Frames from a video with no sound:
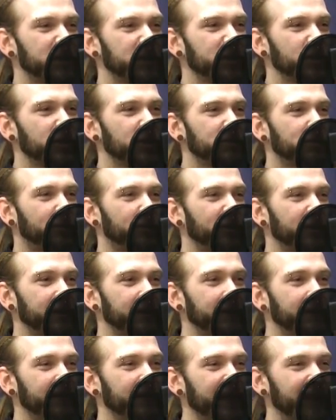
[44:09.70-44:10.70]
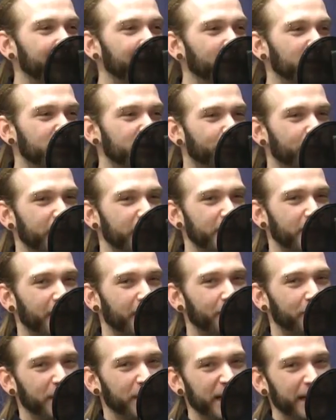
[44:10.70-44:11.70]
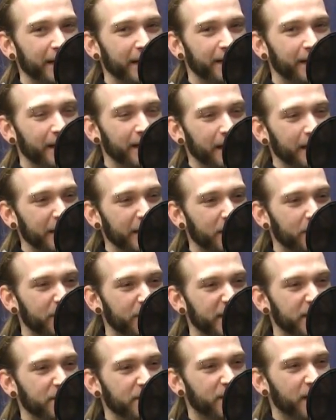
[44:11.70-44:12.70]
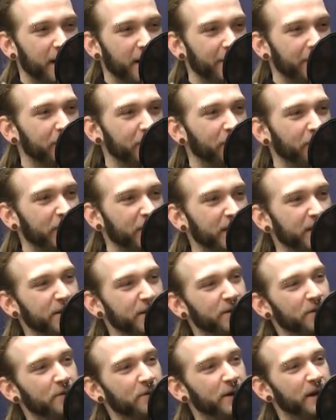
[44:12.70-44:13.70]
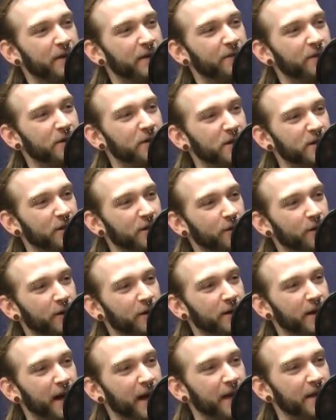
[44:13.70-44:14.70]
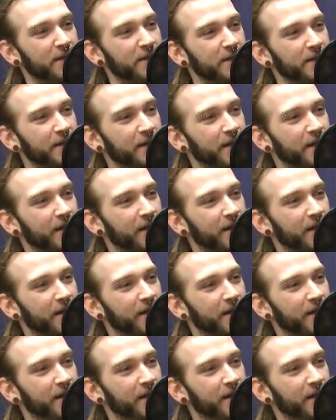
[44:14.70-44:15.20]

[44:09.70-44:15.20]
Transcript: It just looks pretty. Yeah. It looks pretty on a plate. Little bits of colored greens or whatever just look nice.